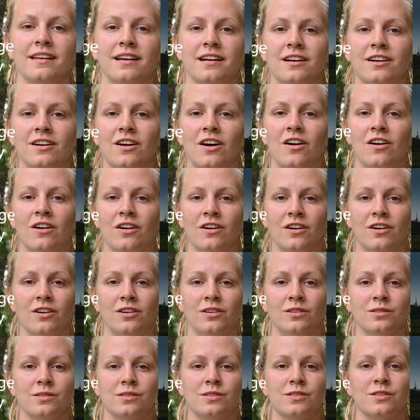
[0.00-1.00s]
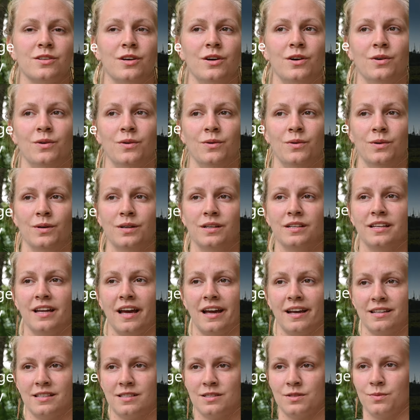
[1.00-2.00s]
There are also
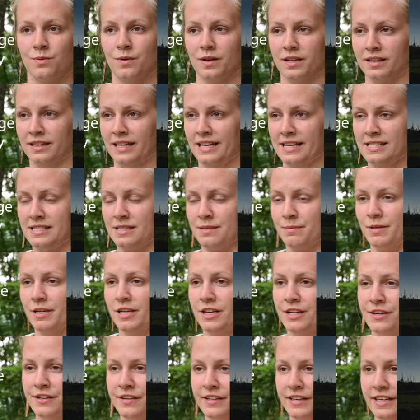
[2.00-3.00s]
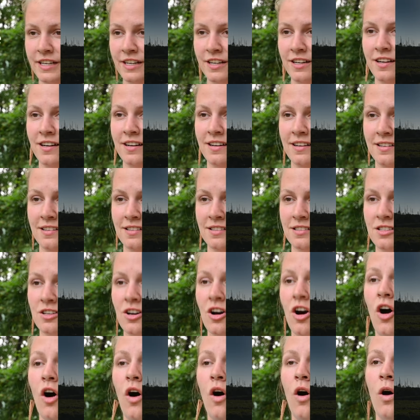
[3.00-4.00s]
nights when Lake Superior is
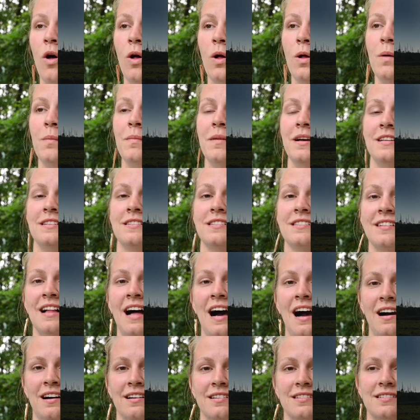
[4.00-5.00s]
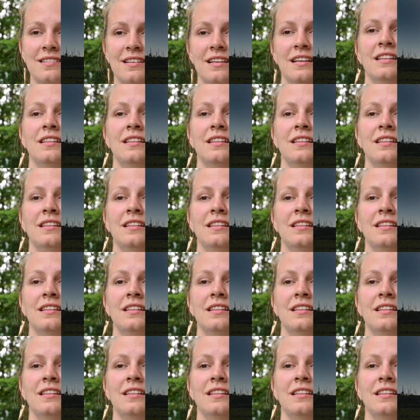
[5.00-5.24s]
calm as glass